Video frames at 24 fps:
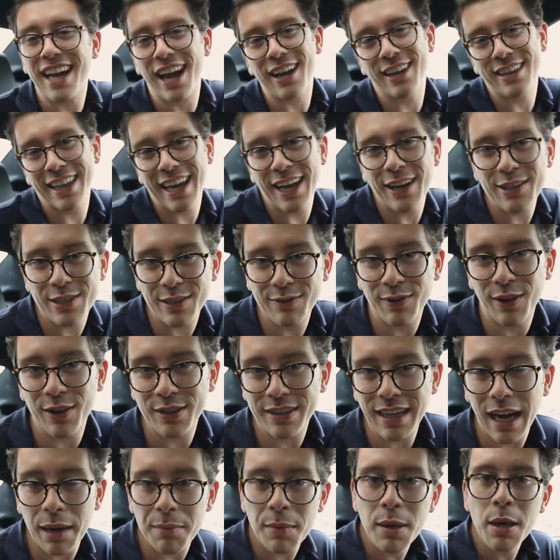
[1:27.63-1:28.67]
dial layouts of all
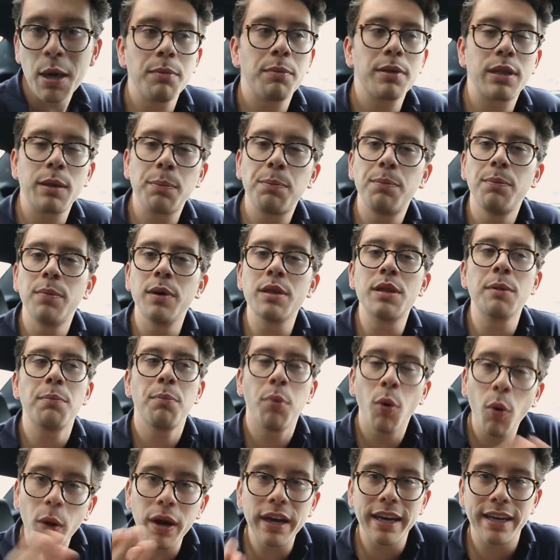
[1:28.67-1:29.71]
time. But the, but the
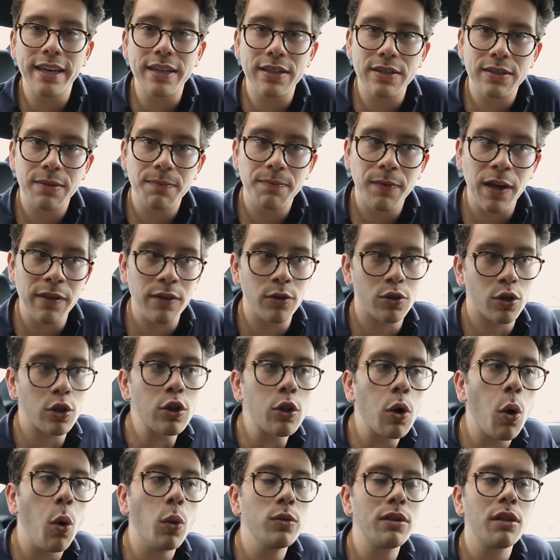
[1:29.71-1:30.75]
point is that there's a
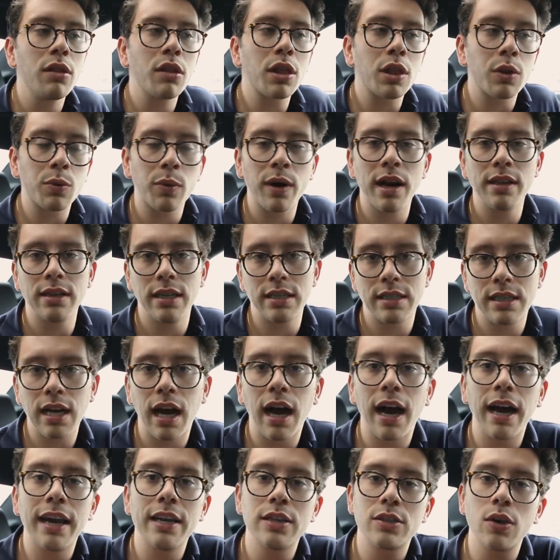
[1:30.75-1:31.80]
golden thread that
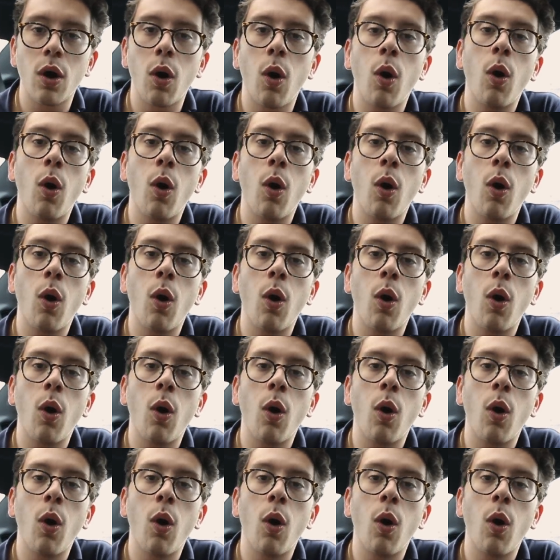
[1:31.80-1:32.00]
ties